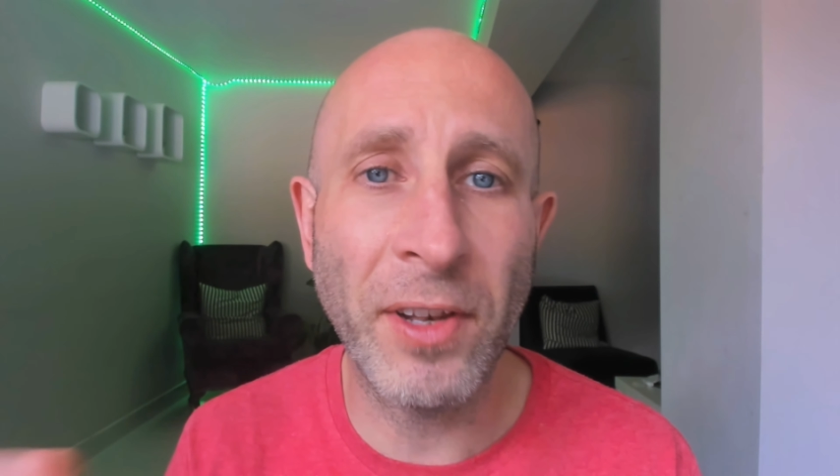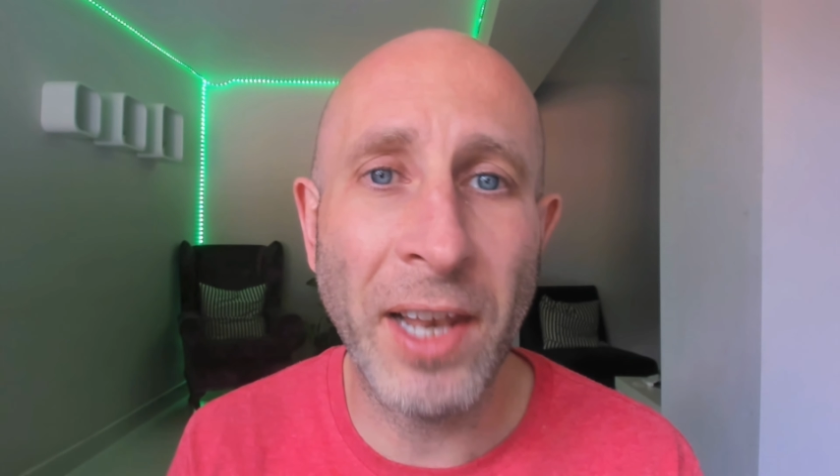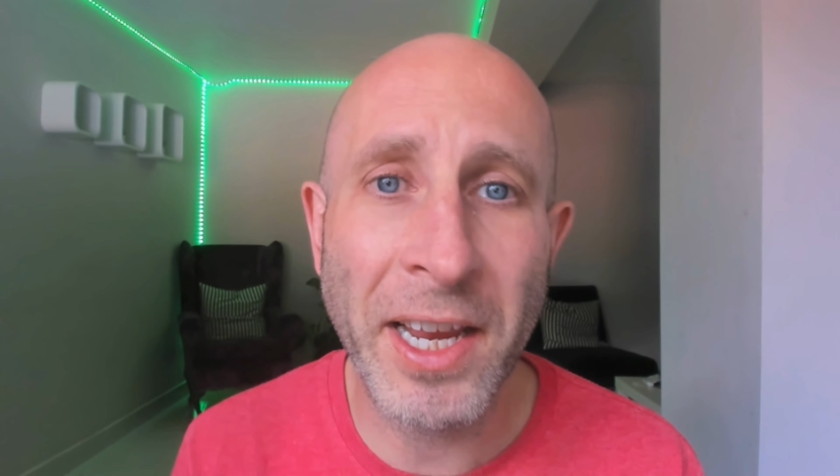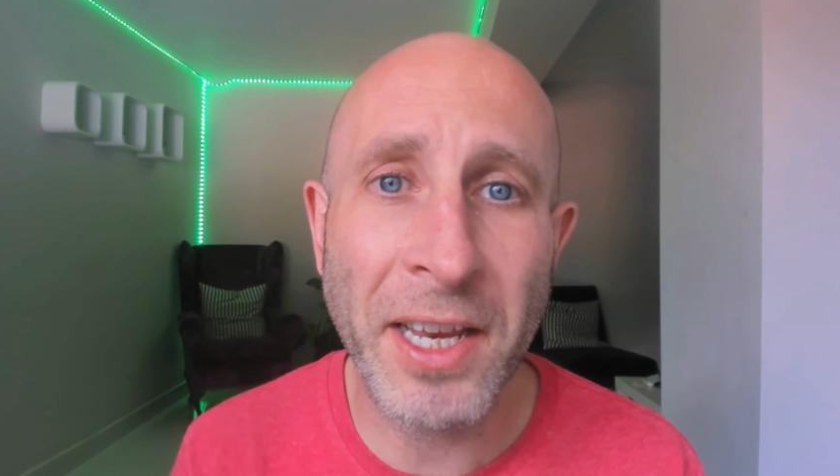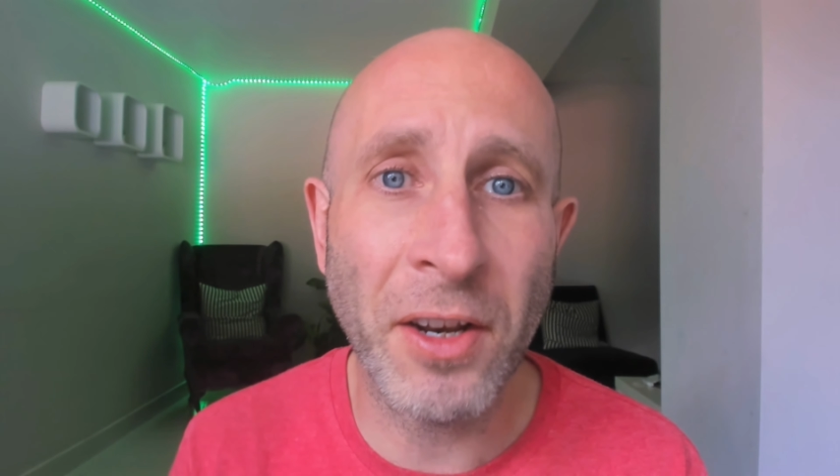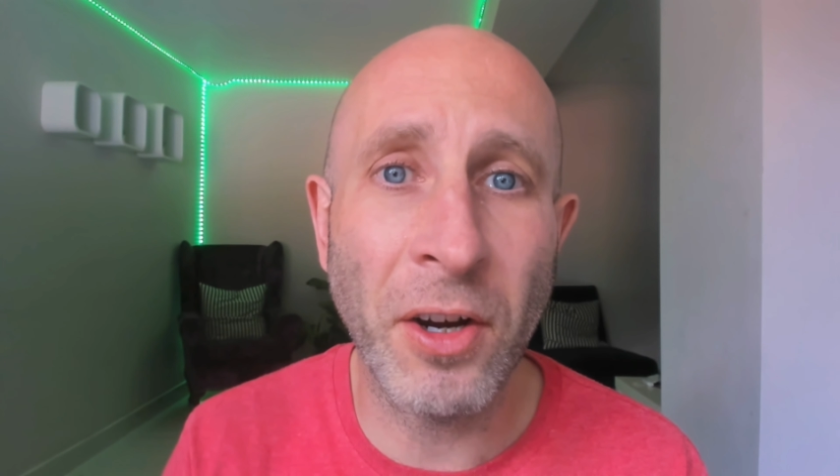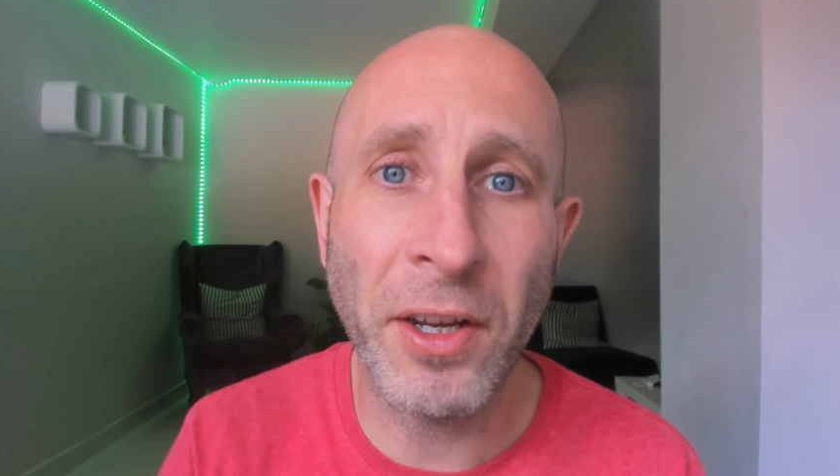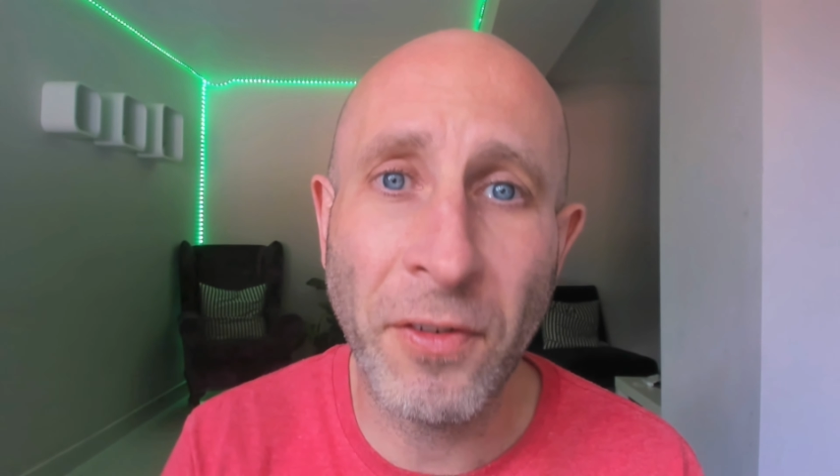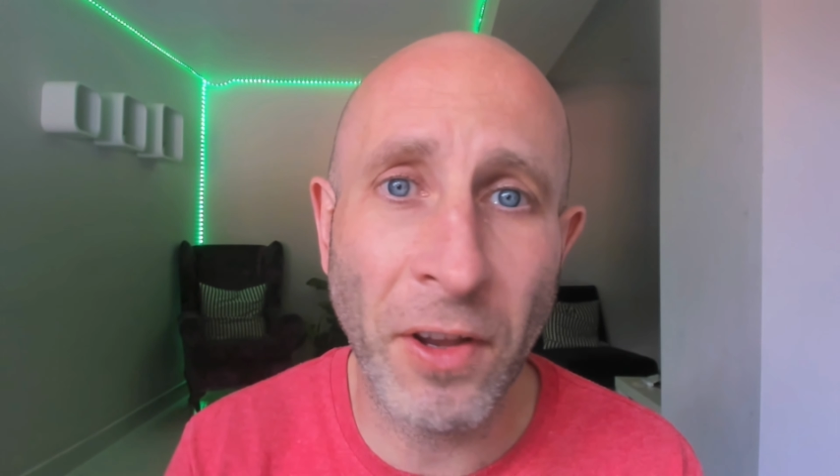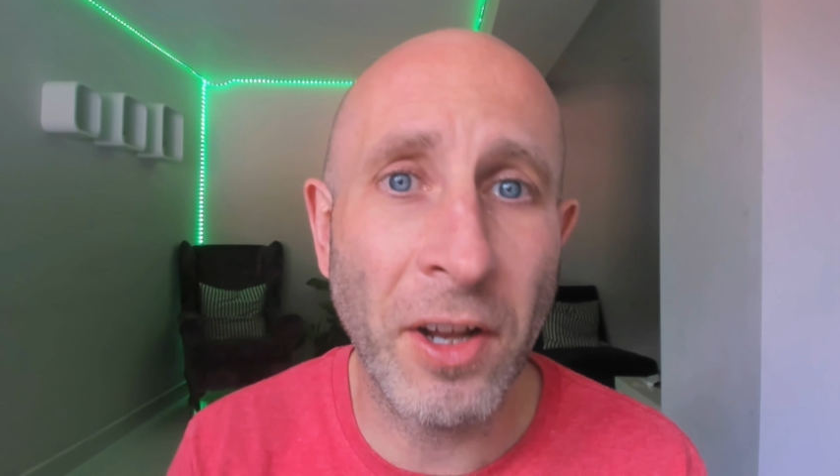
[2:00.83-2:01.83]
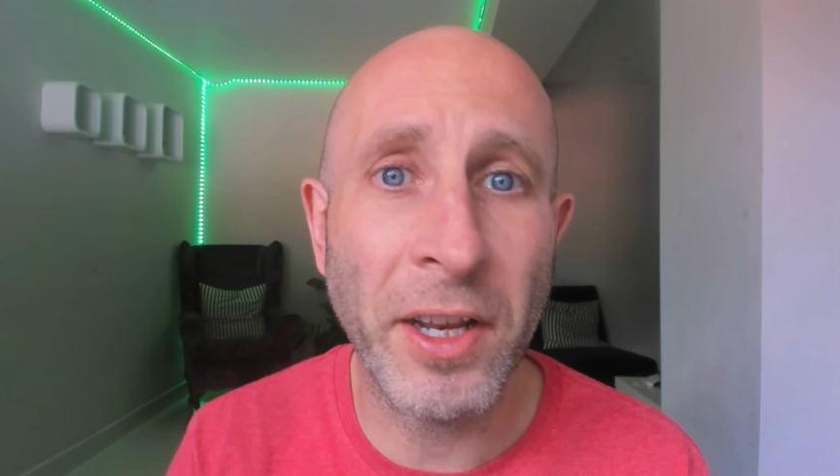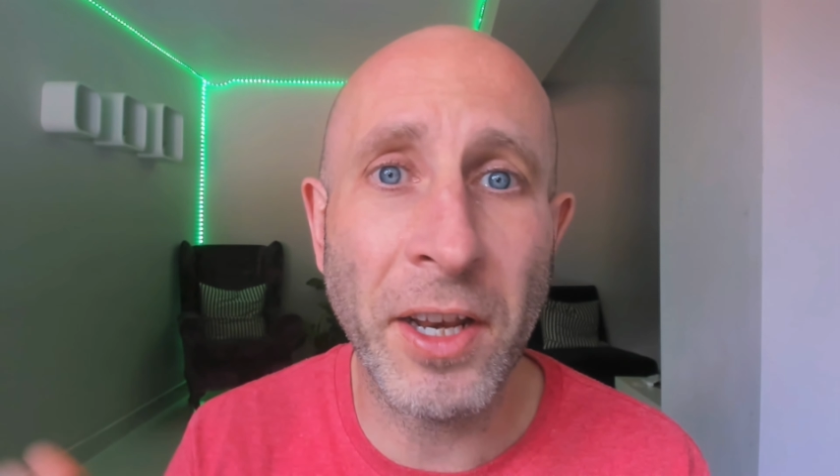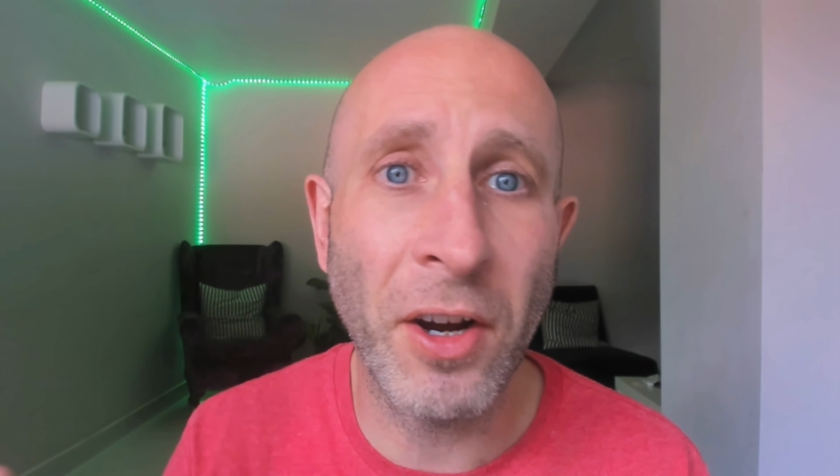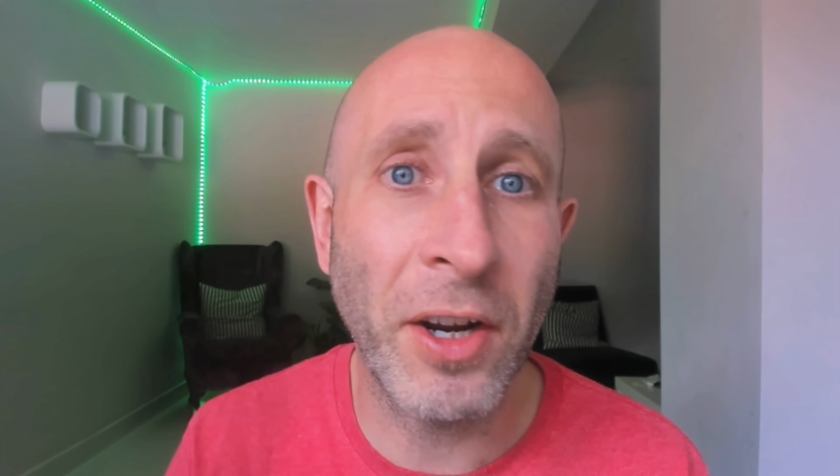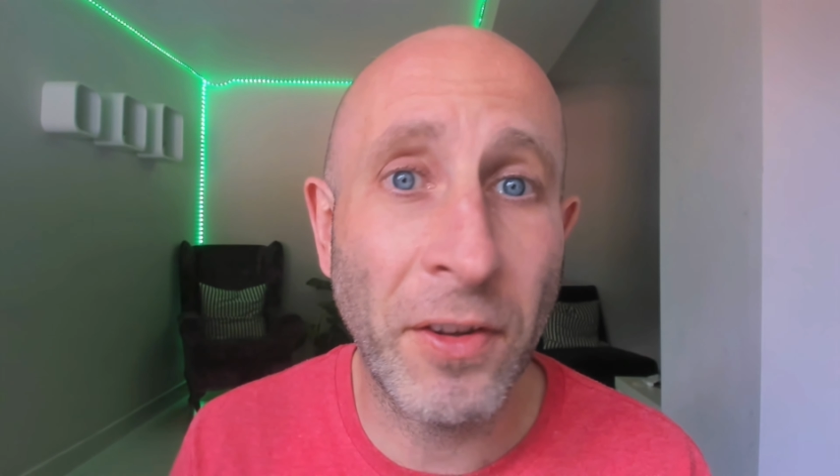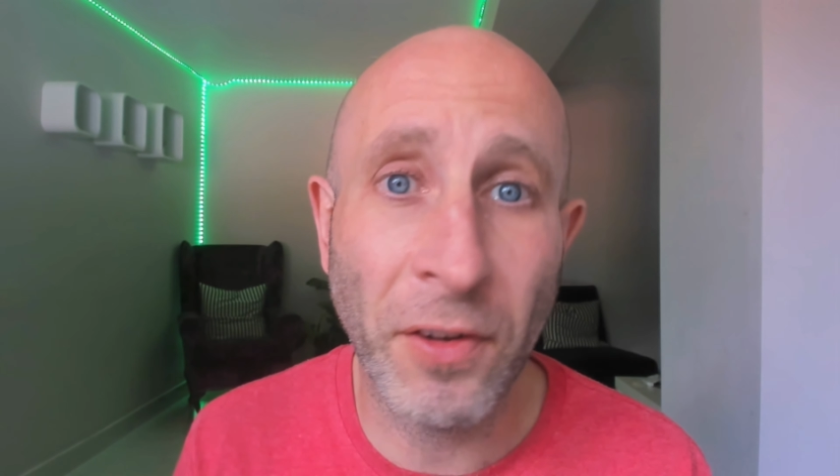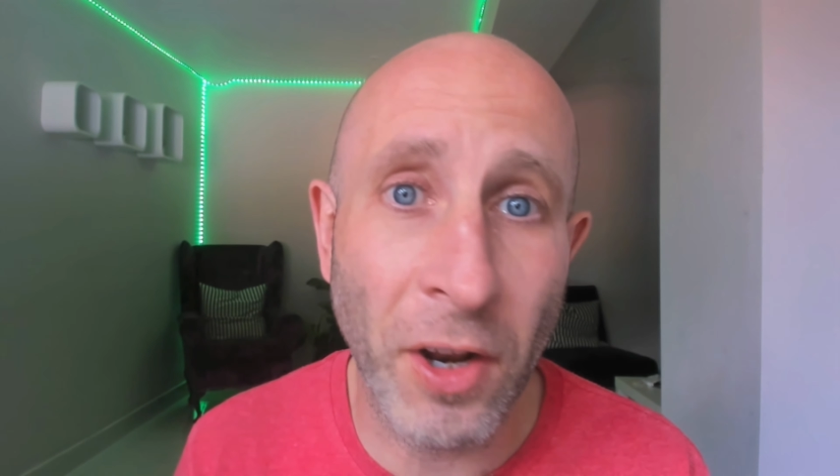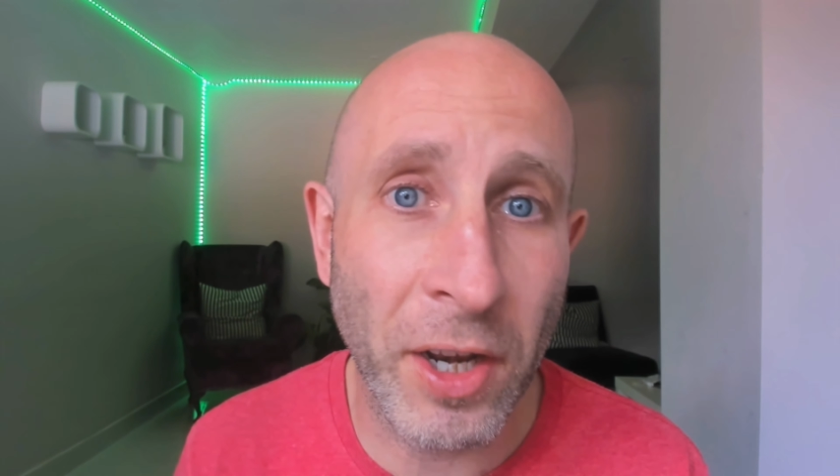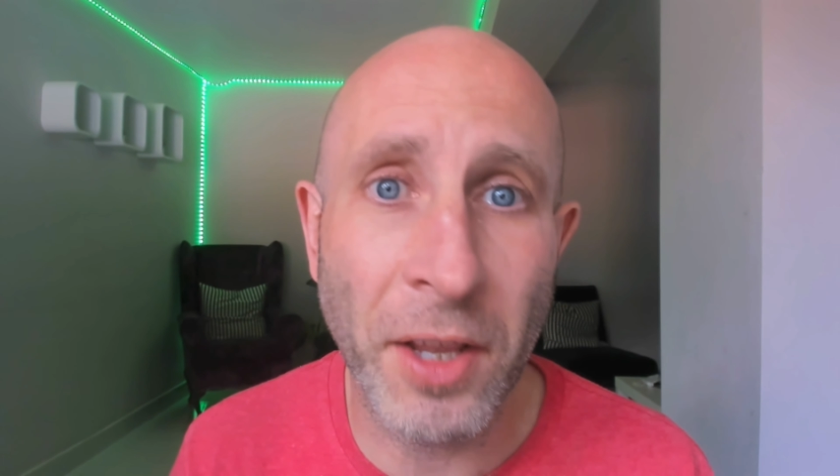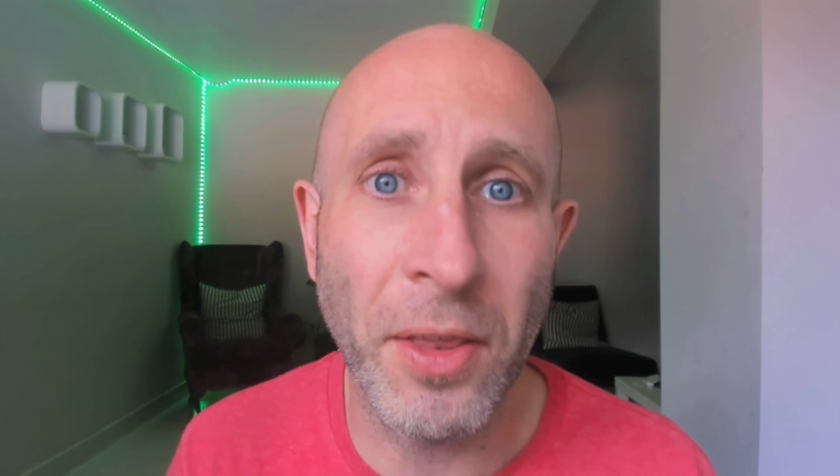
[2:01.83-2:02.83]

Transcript: late nights, early